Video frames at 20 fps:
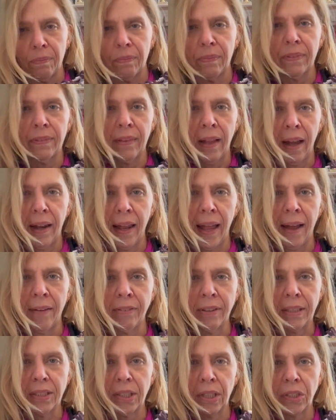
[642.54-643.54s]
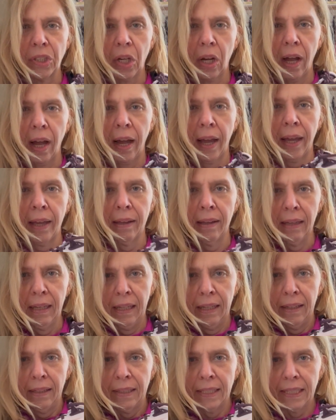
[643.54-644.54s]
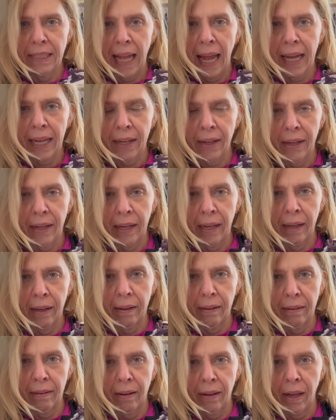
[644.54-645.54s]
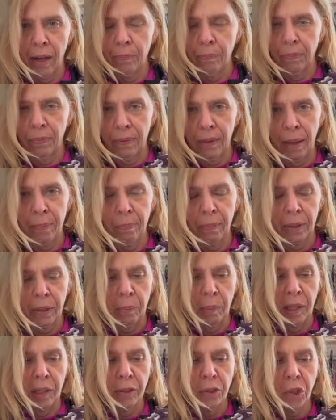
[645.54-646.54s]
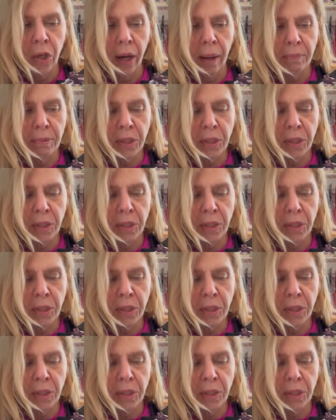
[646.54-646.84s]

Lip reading: not having such a high stack height and millimeter drop.